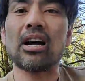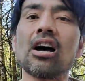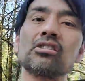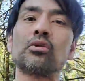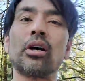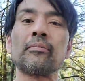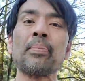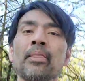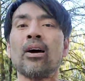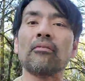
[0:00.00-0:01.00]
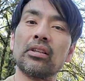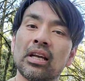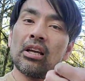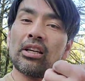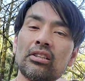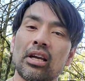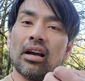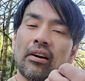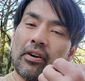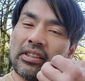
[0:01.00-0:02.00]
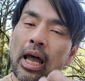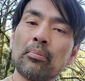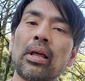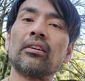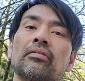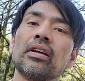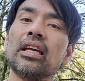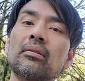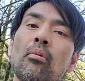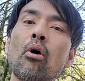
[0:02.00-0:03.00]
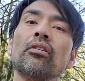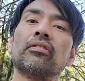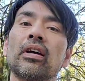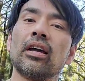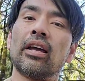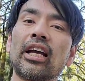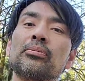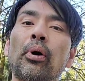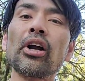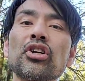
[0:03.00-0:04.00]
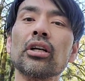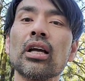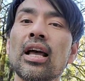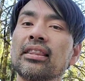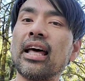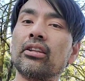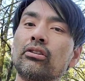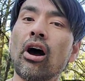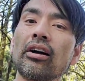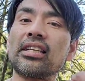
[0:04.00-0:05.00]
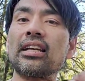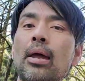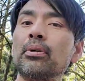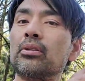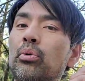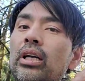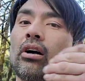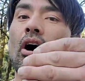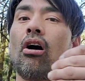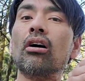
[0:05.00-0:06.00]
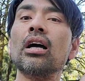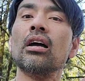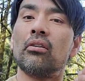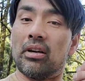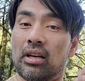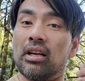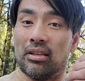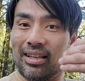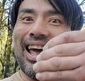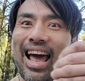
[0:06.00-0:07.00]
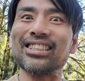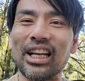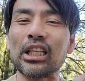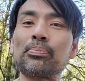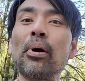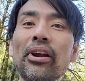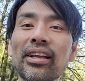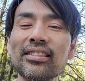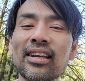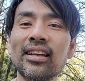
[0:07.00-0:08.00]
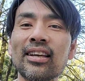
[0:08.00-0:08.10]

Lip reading: a construct of a template of emotive expression that the dog is then able to recall as an experience.